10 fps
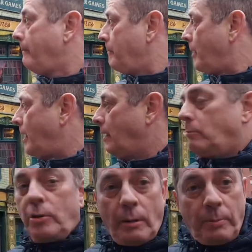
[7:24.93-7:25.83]
it
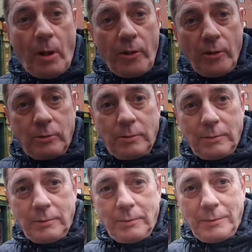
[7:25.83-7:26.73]
was a brothel.
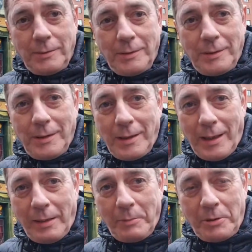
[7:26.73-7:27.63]
And
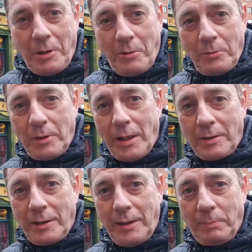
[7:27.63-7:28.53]
it was known as
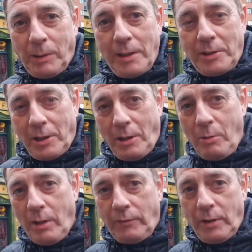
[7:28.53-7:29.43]
the place to go
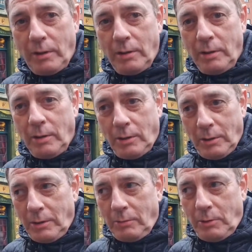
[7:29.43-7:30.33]
if you
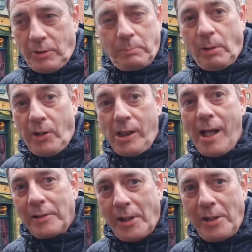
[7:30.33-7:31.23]
wanted
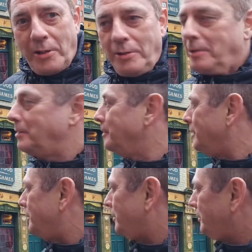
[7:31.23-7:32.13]
brothelization.
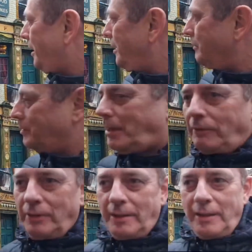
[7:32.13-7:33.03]
So yeah, it was
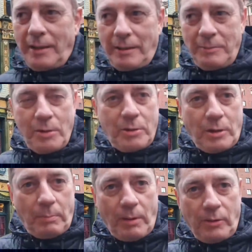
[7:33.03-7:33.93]
definitely used as a
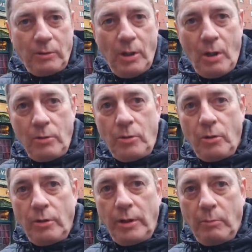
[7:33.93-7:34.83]
brothel
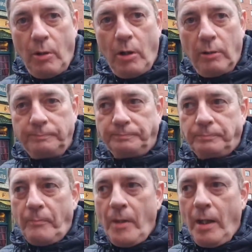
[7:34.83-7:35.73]
during the war.
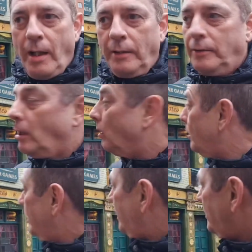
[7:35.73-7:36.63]
And
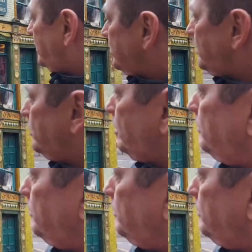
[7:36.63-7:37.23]
as you can see, it's not been